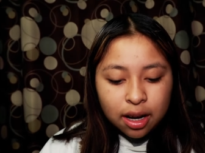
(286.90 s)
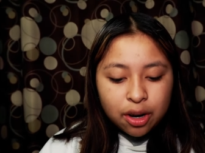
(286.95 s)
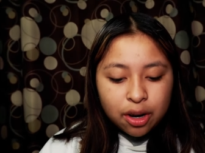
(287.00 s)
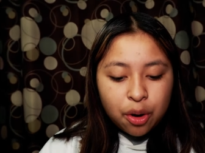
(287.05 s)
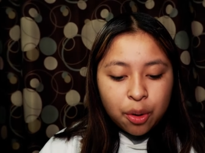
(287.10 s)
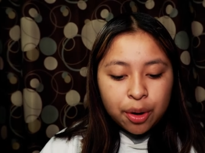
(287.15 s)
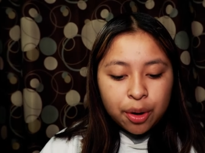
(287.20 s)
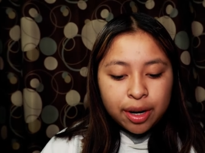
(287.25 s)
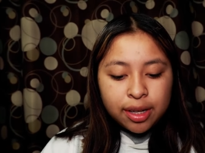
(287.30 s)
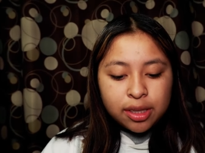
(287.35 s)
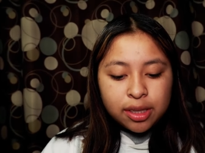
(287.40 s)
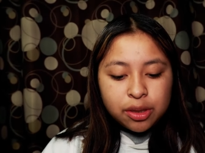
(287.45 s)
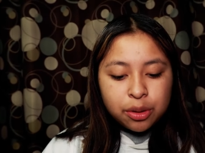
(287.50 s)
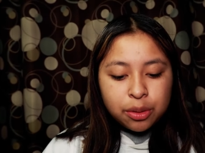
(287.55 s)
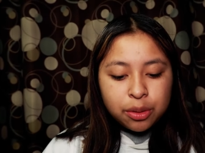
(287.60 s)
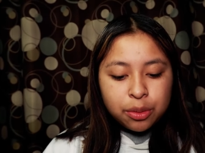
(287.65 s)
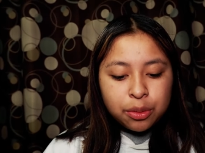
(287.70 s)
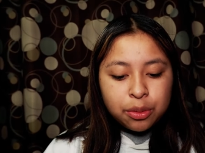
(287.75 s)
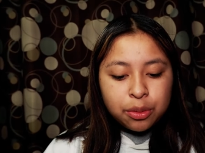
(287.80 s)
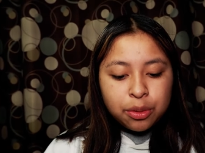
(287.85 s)
according
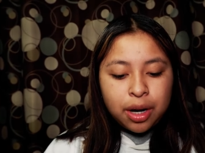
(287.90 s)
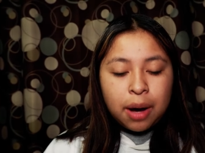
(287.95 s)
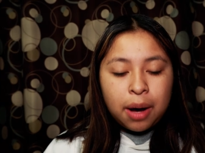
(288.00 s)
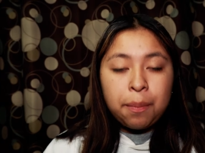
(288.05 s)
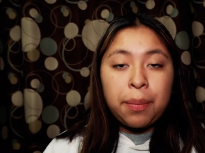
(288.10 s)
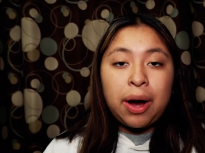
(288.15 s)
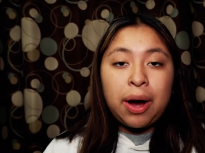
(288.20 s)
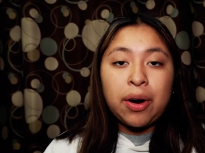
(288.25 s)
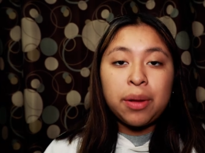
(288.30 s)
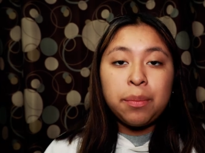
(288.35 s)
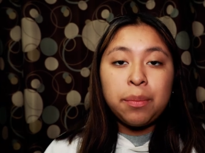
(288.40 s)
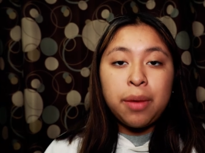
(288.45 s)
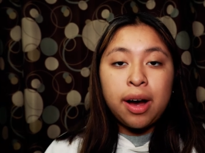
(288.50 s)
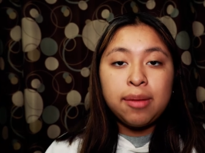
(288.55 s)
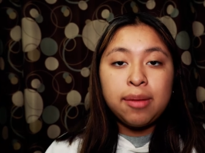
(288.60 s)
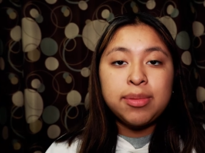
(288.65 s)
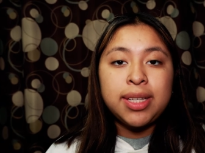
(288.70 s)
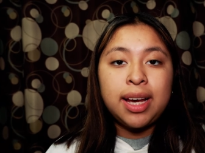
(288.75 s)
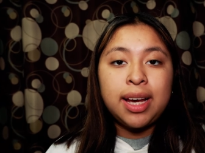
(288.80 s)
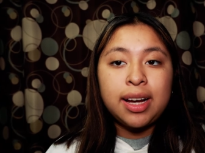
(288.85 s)
to
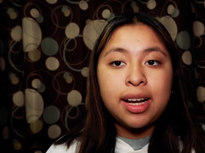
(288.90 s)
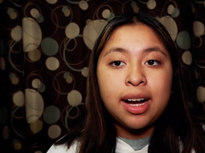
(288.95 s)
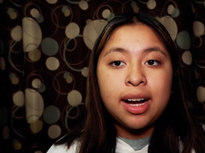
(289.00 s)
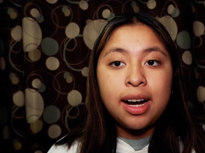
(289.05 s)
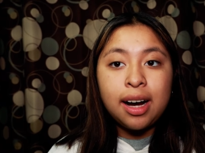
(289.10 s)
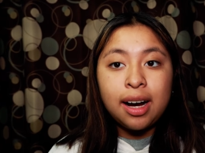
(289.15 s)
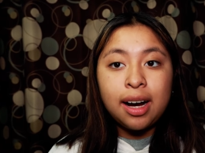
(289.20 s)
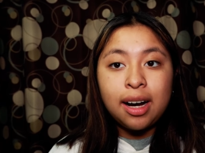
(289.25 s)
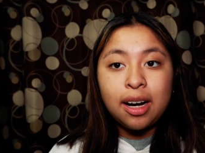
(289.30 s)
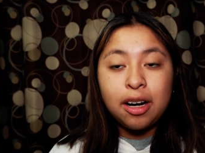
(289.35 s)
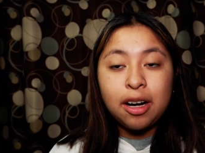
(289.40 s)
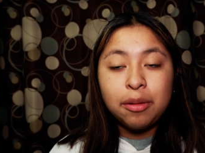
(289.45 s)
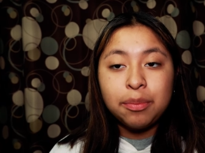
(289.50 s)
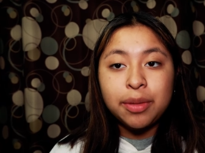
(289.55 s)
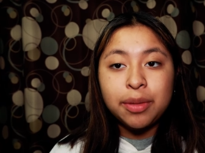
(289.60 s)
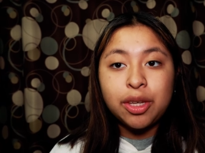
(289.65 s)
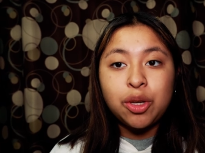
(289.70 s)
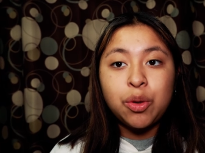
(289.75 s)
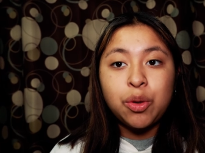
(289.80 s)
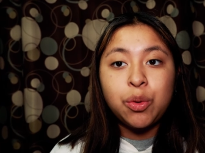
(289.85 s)

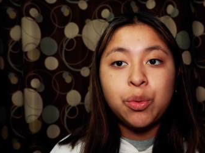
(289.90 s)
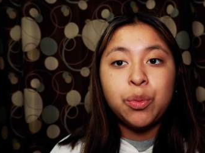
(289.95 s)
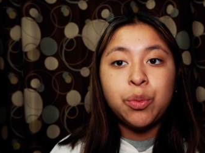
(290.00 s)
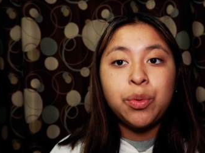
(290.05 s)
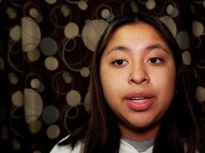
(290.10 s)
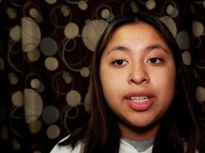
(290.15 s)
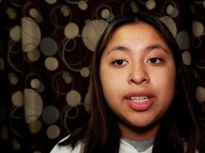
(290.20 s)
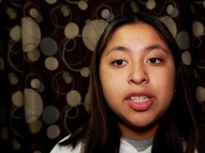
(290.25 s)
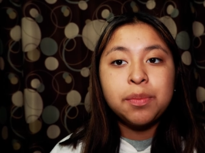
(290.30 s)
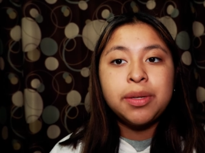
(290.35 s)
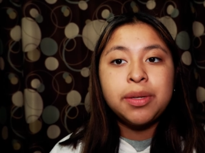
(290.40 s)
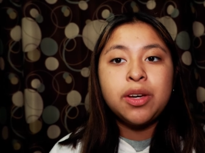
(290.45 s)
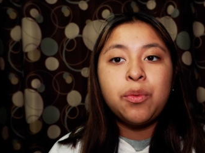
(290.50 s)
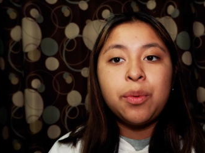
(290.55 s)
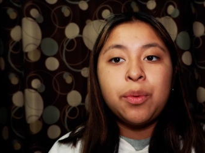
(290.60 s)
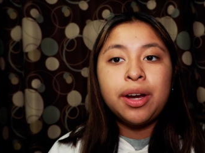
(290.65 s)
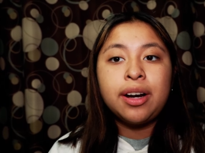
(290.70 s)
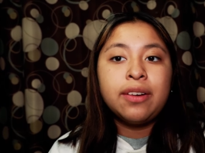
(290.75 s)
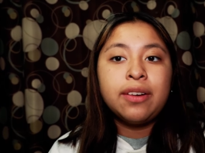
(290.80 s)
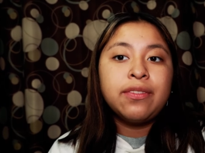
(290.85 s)
aboutamom.com, you need to be
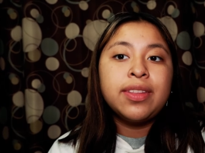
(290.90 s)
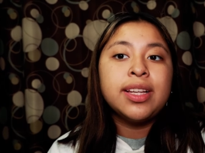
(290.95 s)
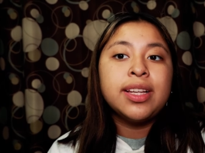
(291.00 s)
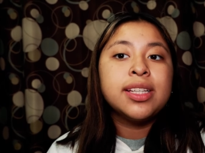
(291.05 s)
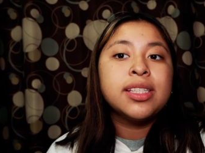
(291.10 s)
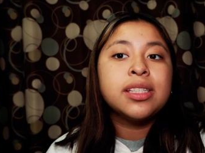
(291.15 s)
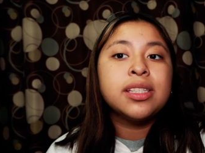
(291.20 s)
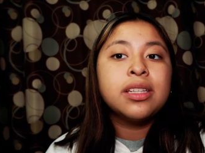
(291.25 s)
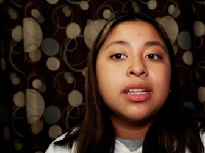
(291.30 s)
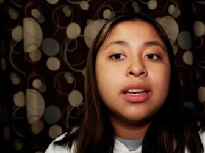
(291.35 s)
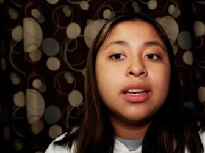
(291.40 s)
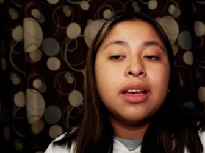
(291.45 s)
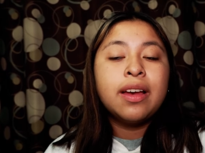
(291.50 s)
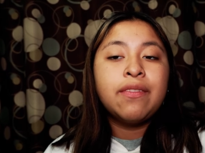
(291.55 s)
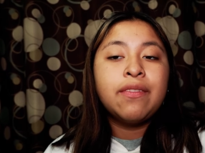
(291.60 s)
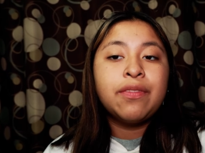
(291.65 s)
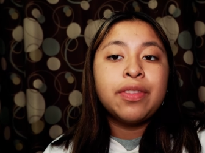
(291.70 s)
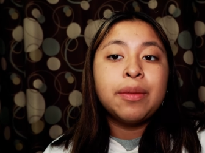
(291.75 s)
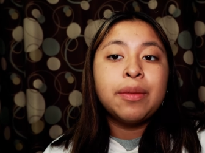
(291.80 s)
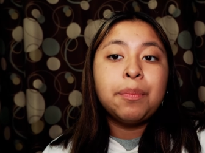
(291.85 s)
aware of this
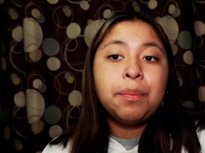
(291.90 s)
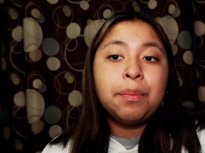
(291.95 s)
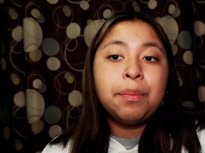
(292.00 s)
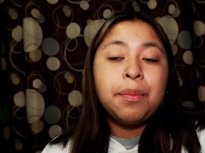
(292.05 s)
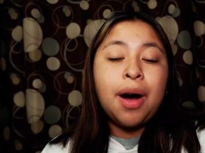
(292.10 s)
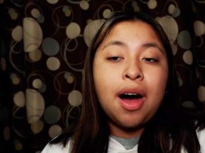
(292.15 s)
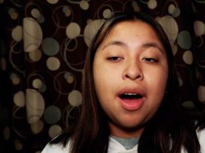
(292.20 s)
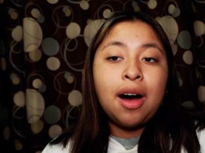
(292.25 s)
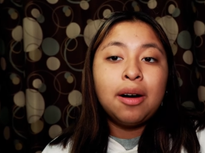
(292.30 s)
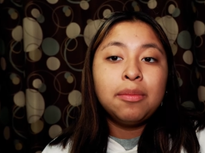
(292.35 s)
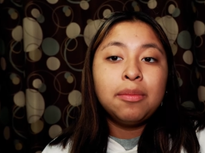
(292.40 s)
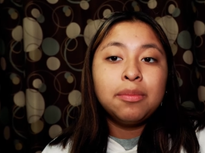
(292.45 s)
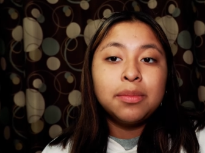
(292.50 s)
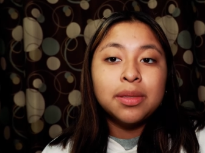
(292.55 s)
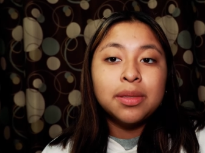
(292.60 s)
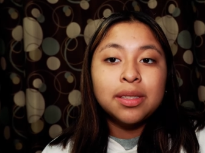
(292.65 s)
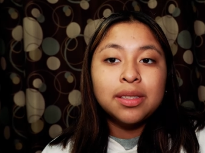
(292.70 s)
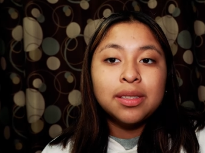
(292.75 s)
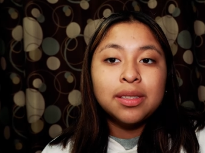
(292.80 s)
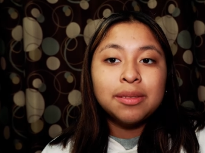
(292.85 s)
if the
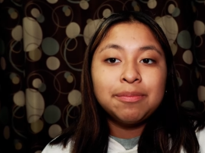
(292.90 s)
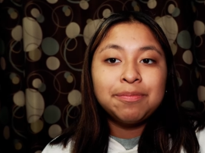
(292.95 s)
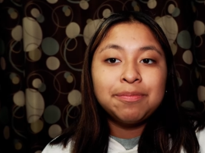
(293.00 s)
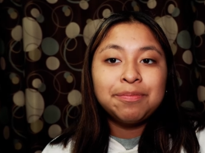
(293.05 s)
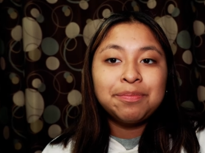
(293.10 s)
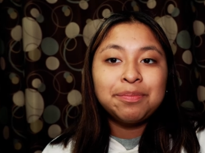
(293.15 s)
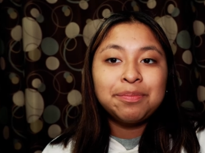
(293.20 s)
mom's